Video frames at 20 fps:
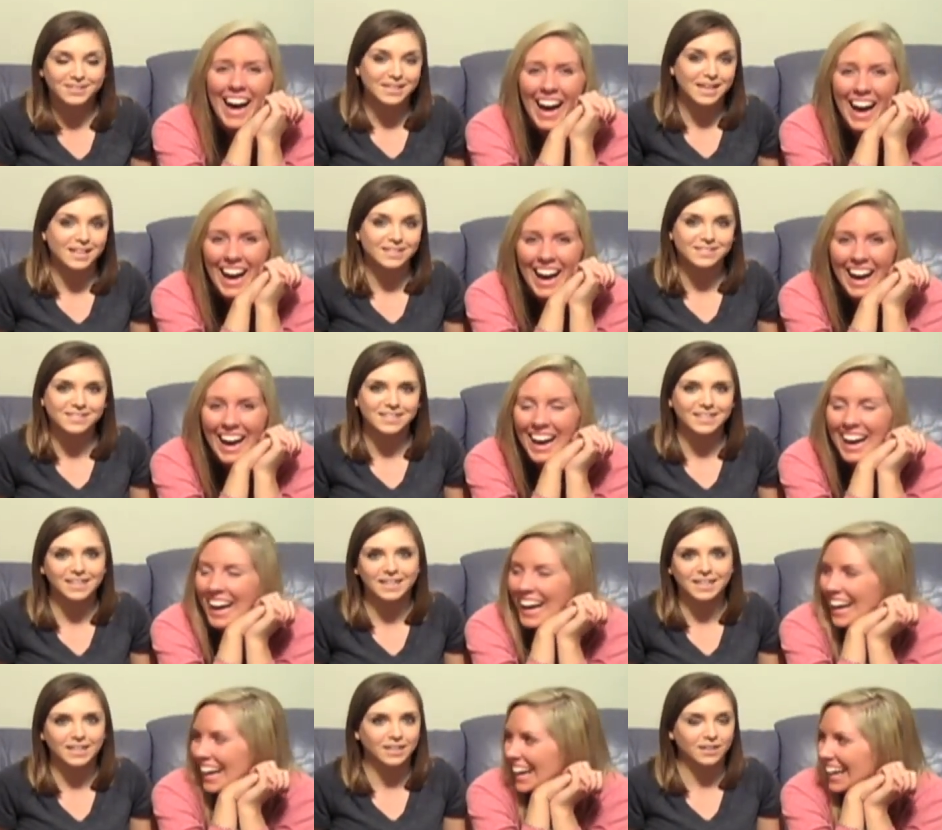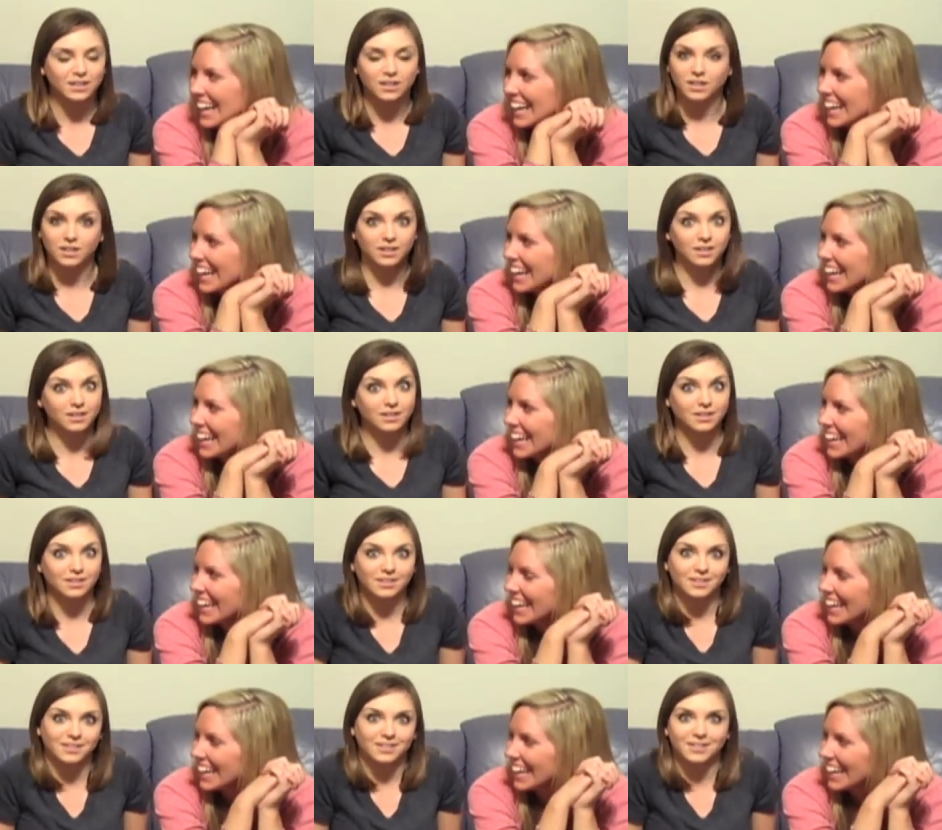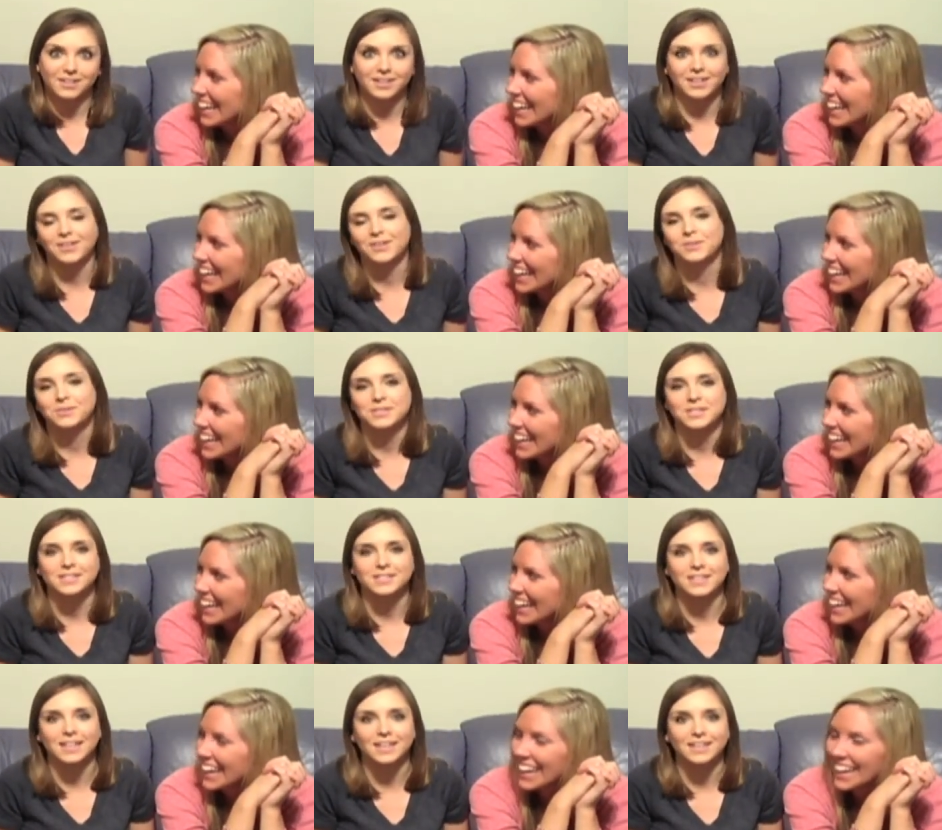Speaker 1: dancing, and it was
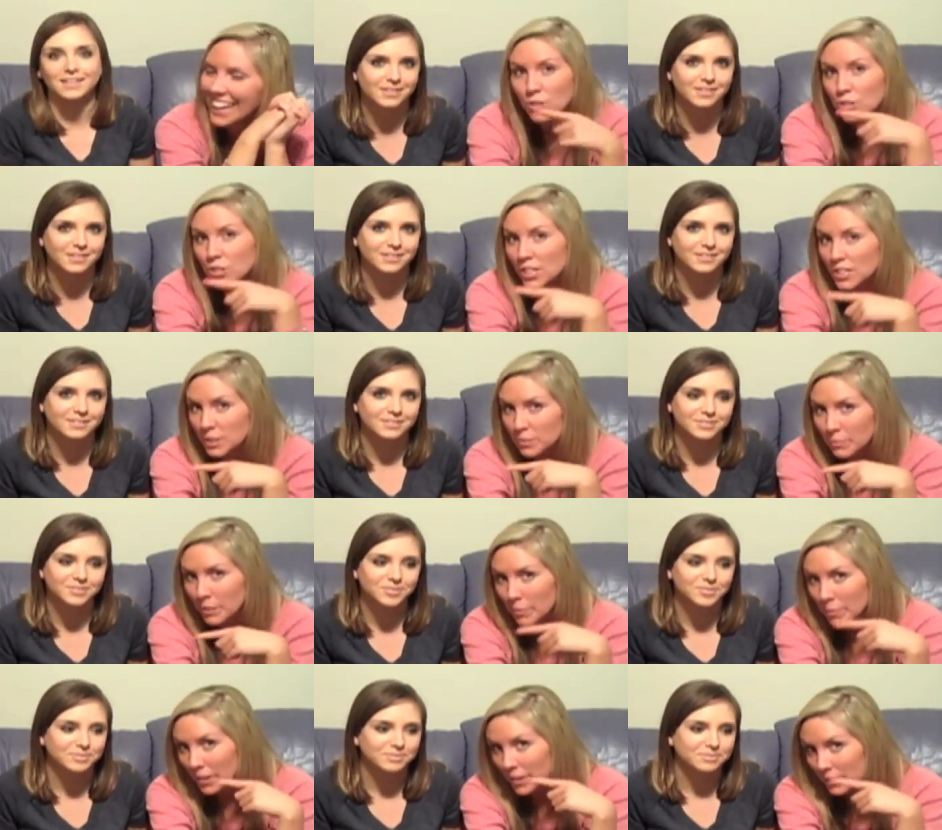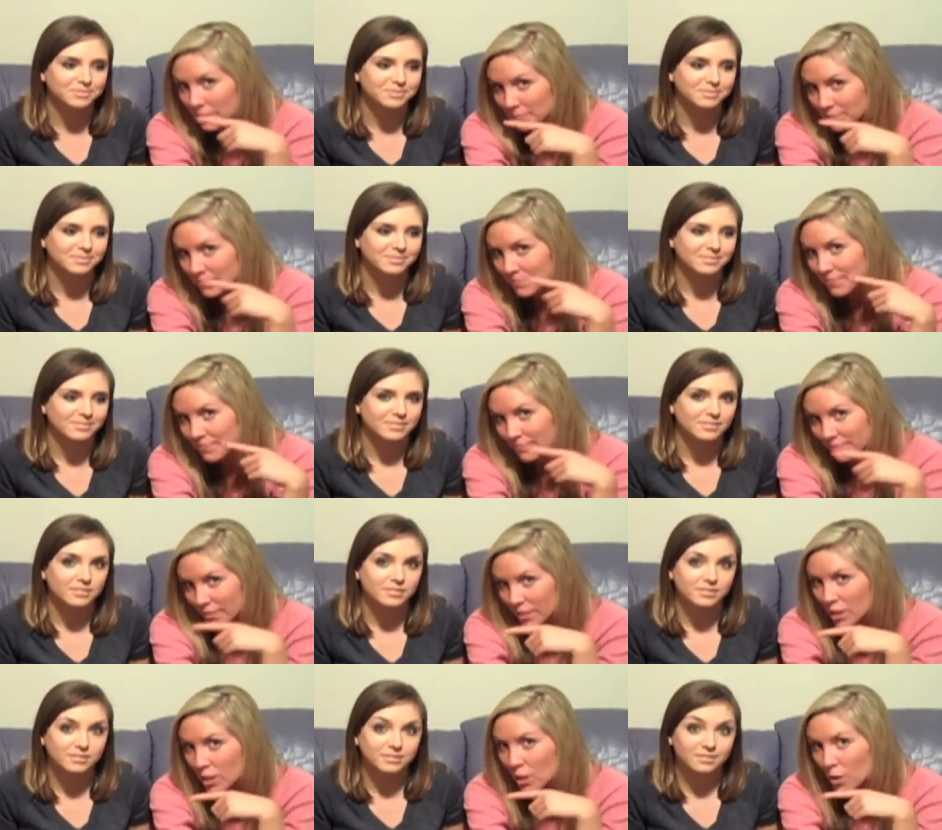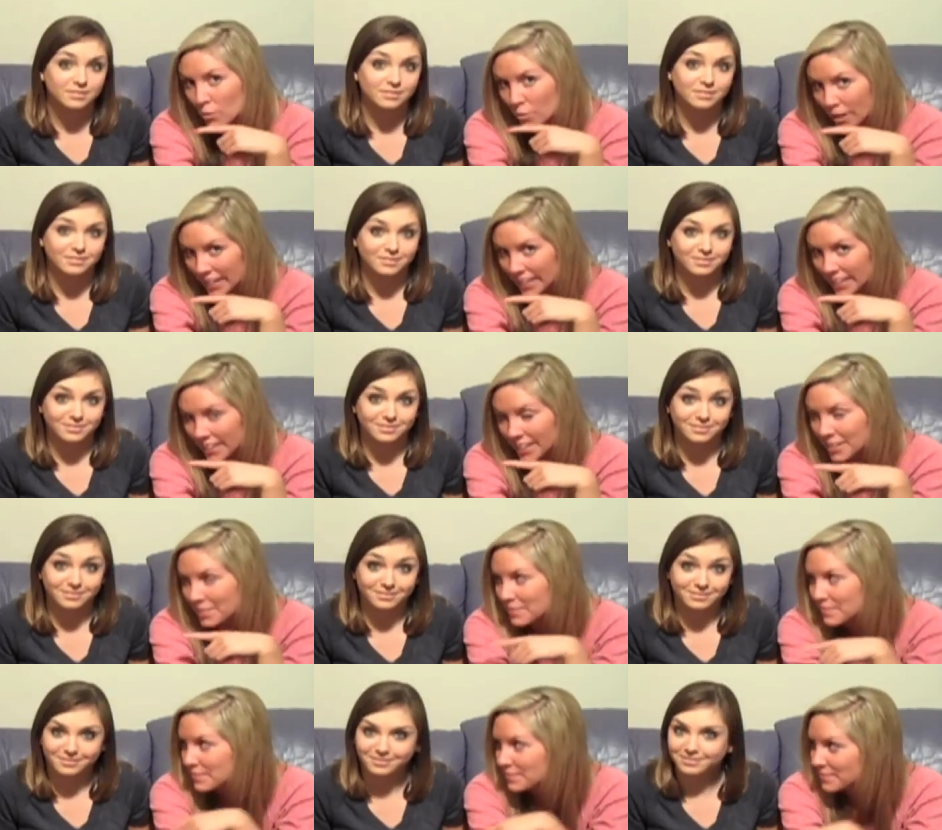insane.
Speaker 2: Justin Bieber, reindeer.
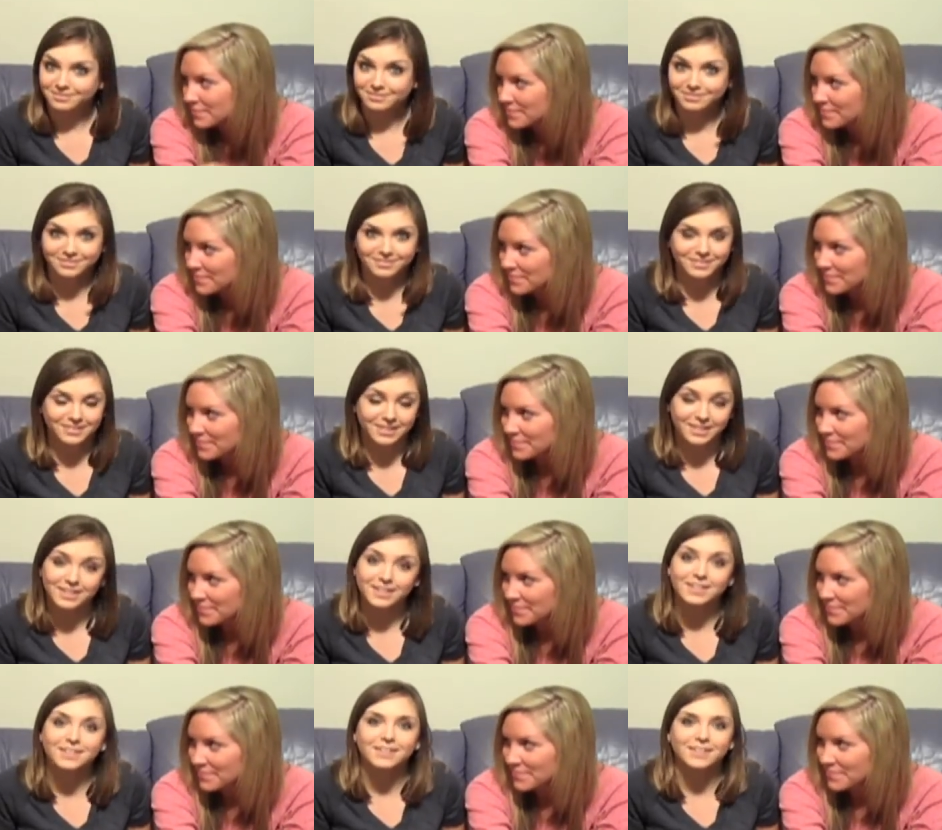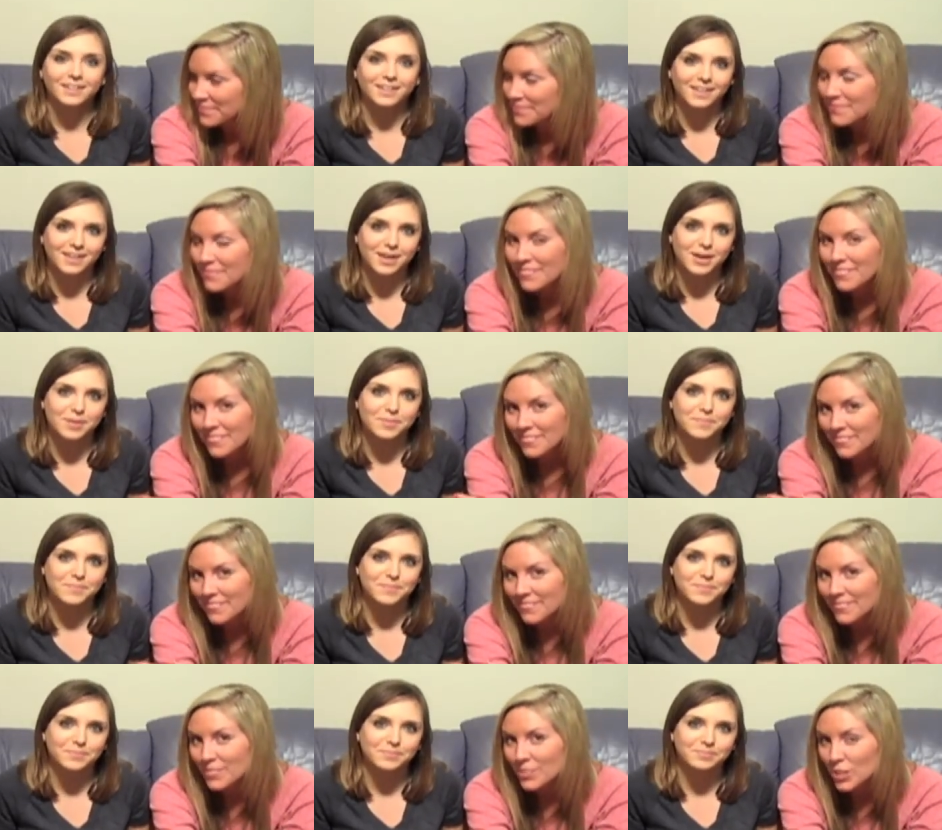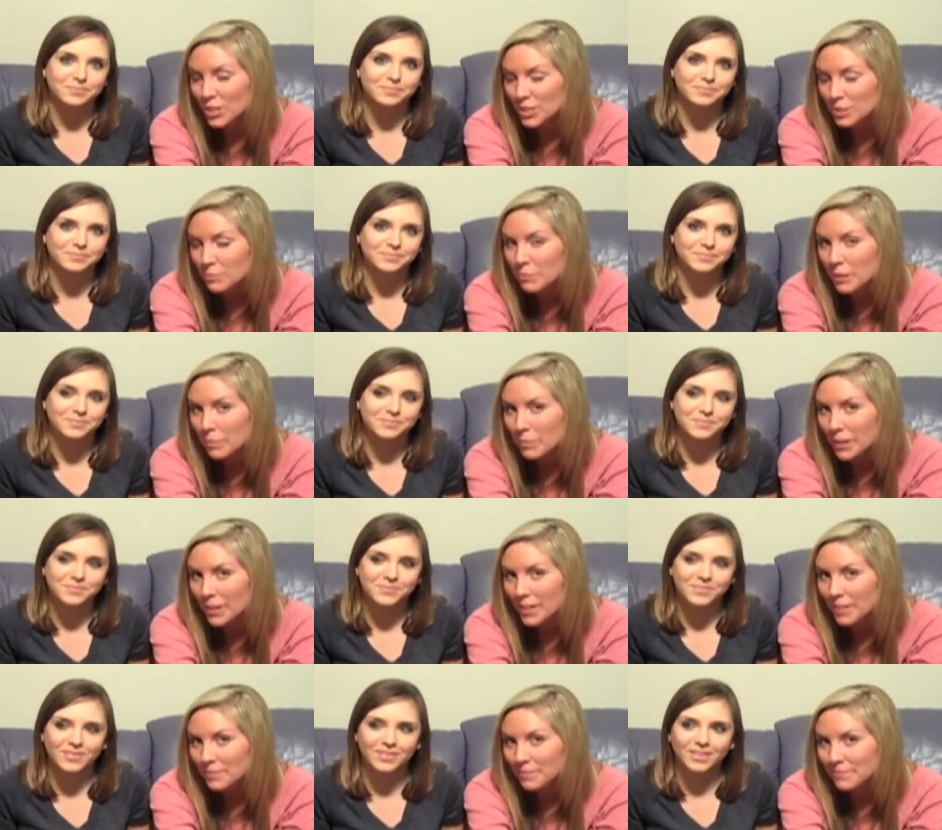Yep, Justin
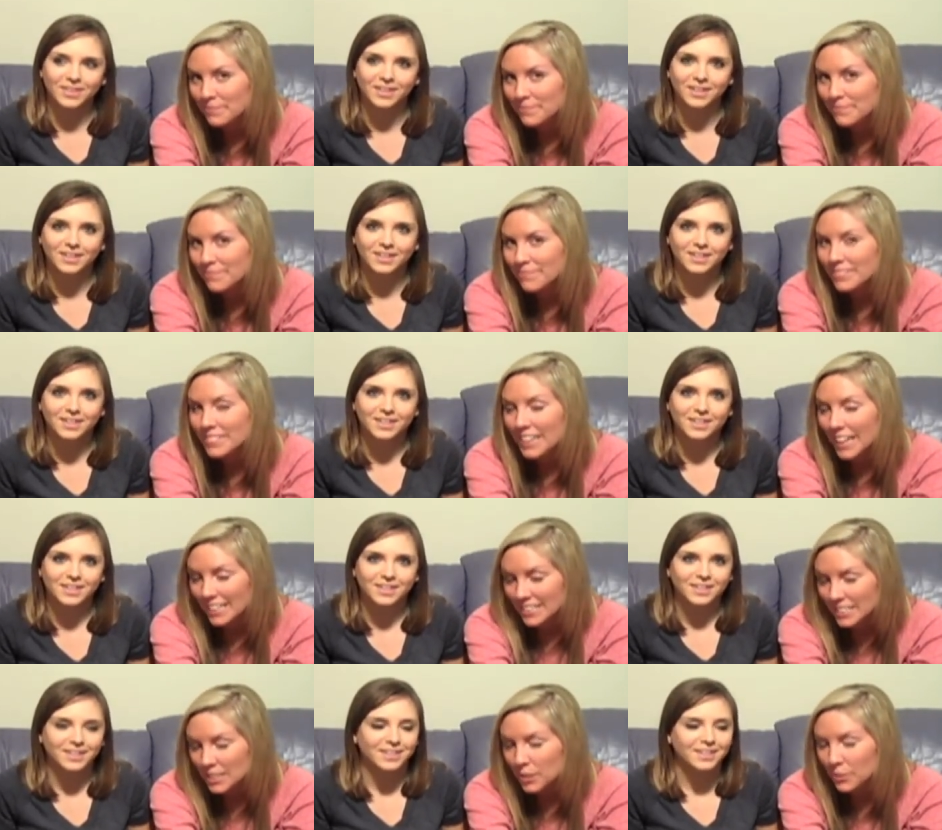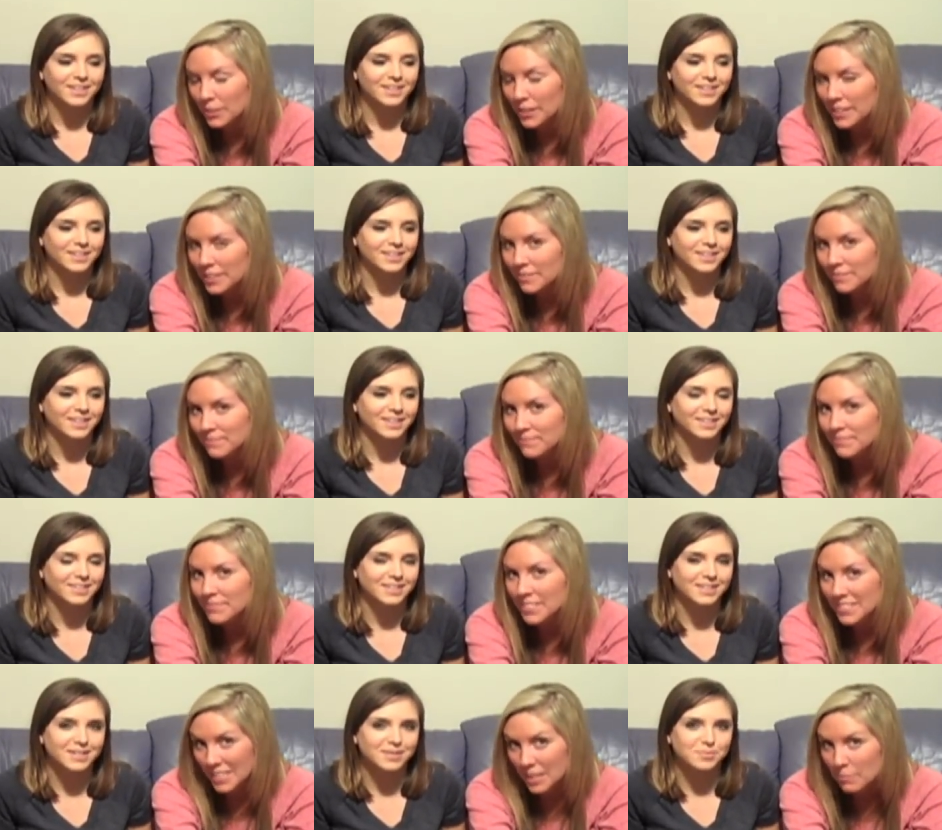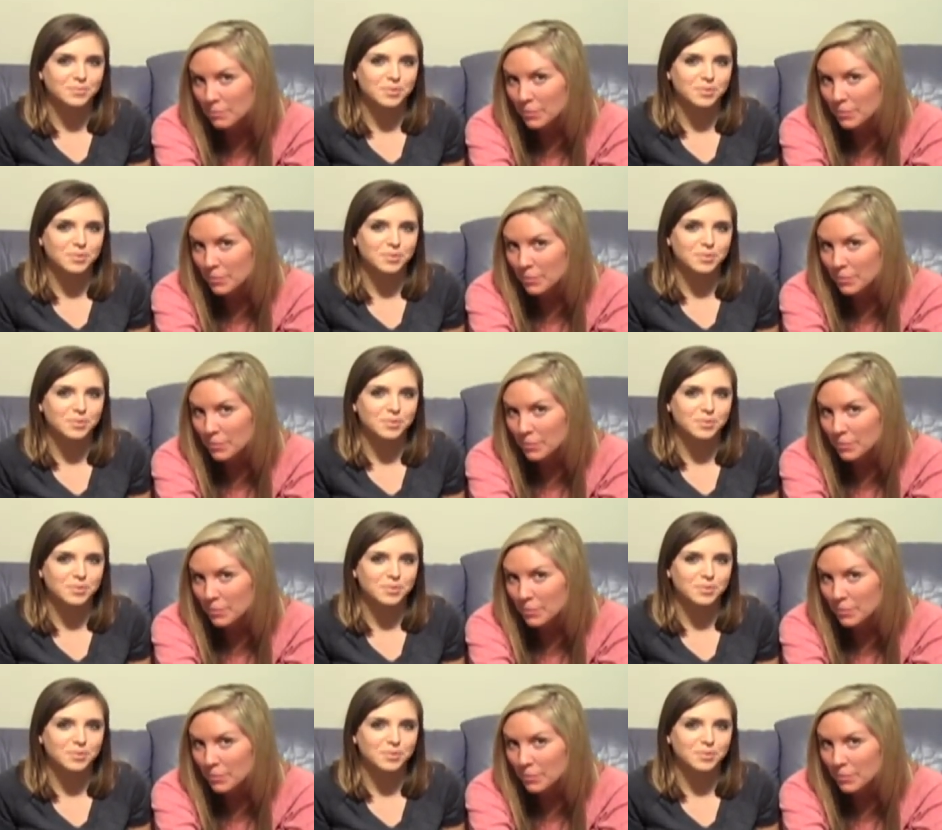Bieber, Cassidy Quinn, the same